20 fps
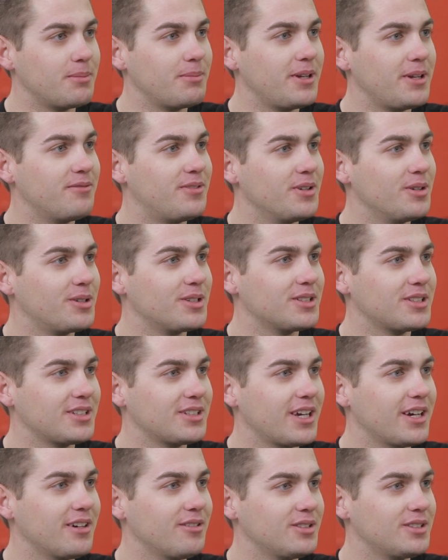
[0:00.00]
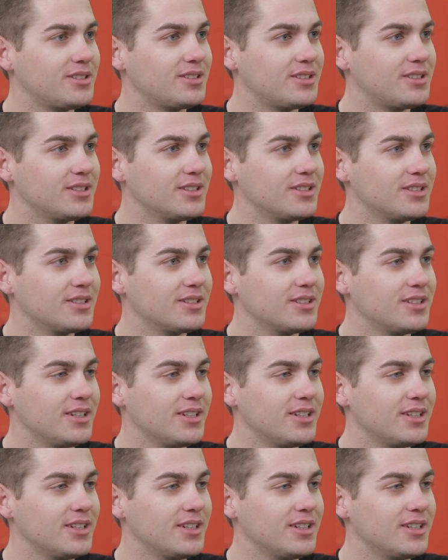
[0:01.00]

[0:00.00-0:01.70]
my main focus now is to